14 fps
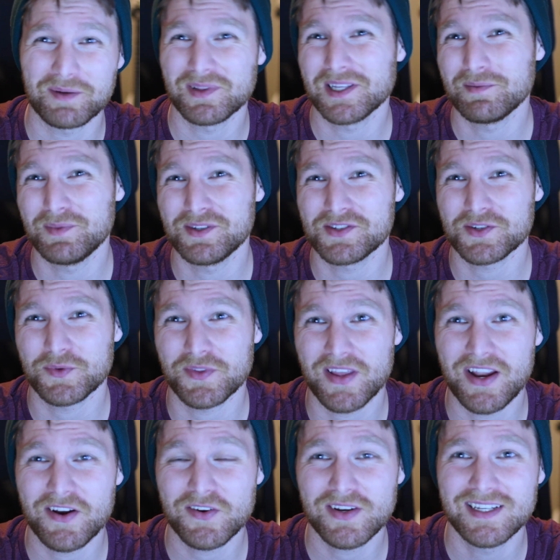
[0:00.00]
I play music
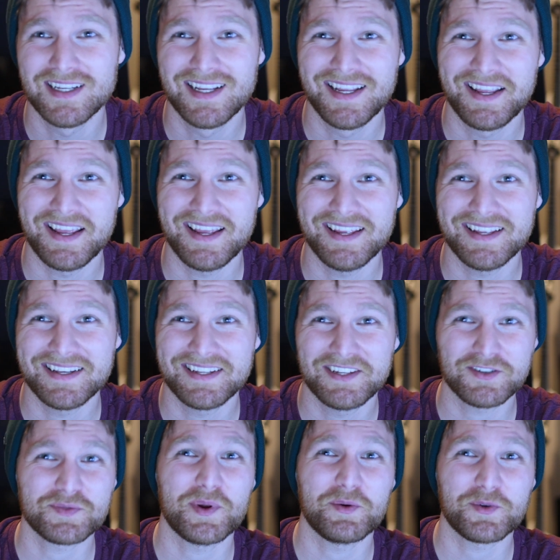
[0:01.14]
with Erin, and
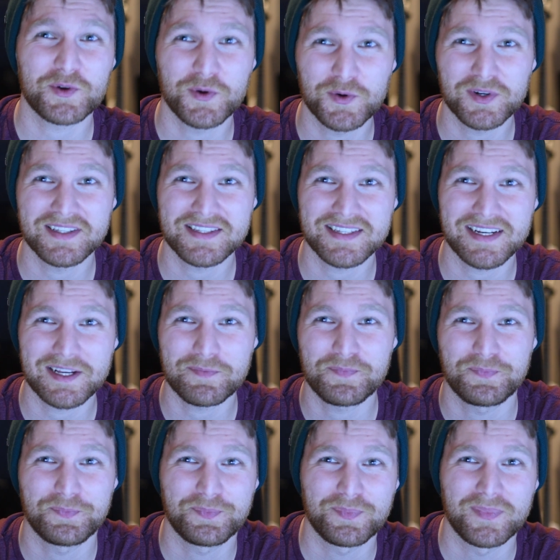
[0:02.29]
here's my recording setup.
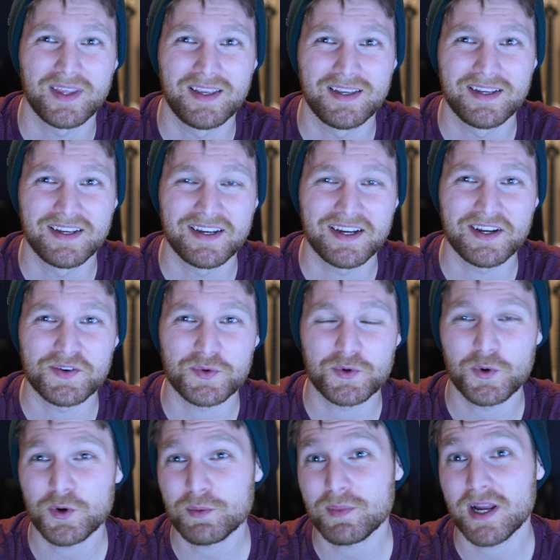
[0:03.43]
I
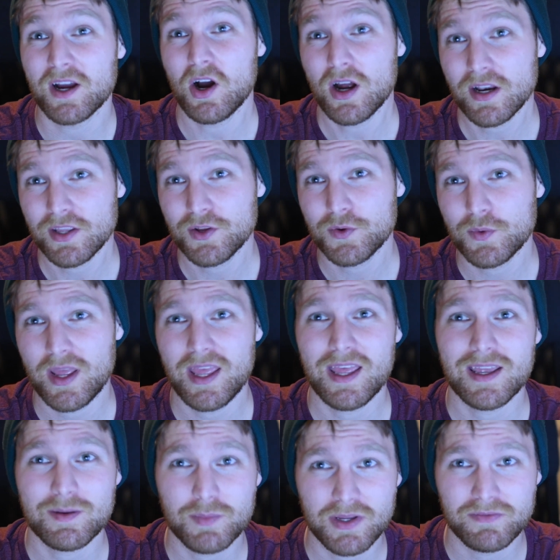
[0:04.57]
record my audio
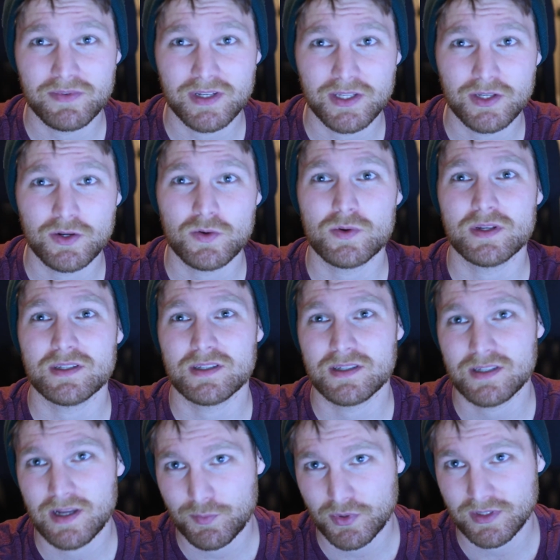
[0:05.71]
and my video
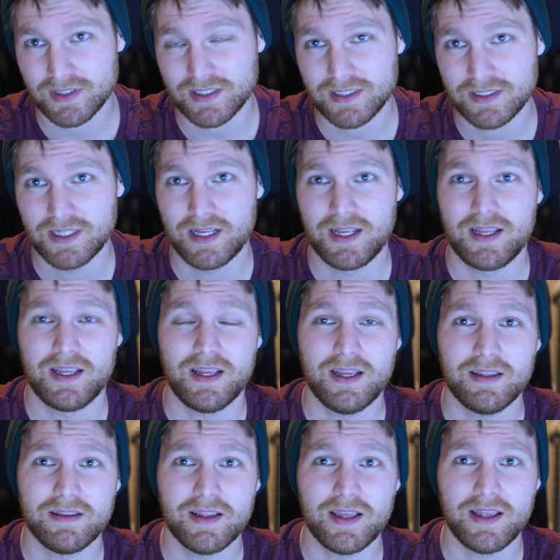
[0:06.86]
separately.
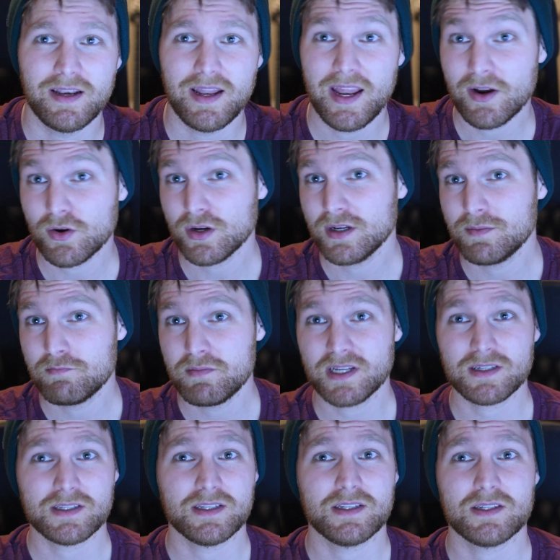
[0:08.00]
And then Erin
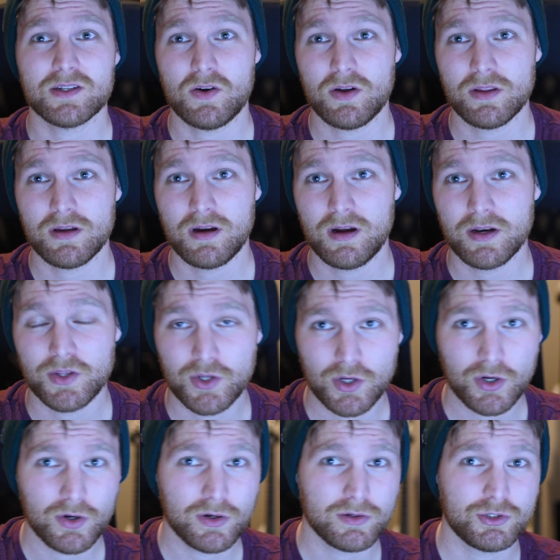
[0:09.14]
mixes all the
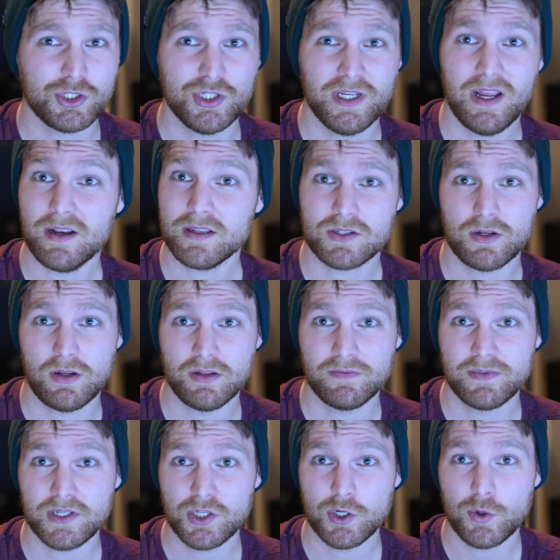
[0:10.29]
audio, she edits all the
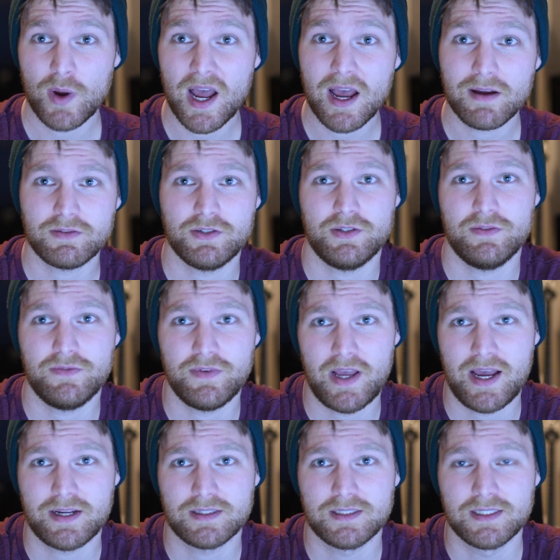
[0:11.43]
video after the
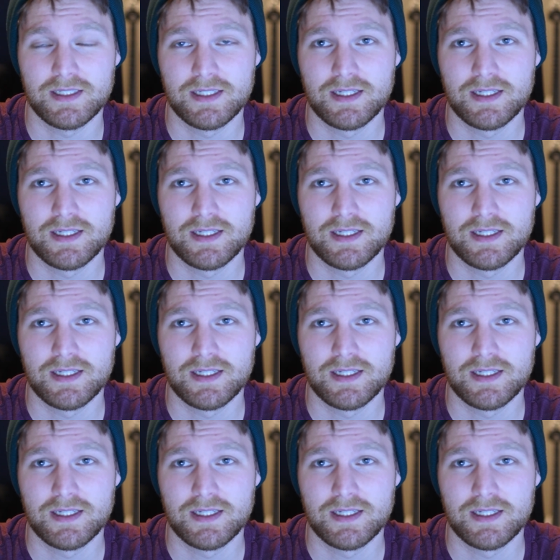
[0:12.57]
fact.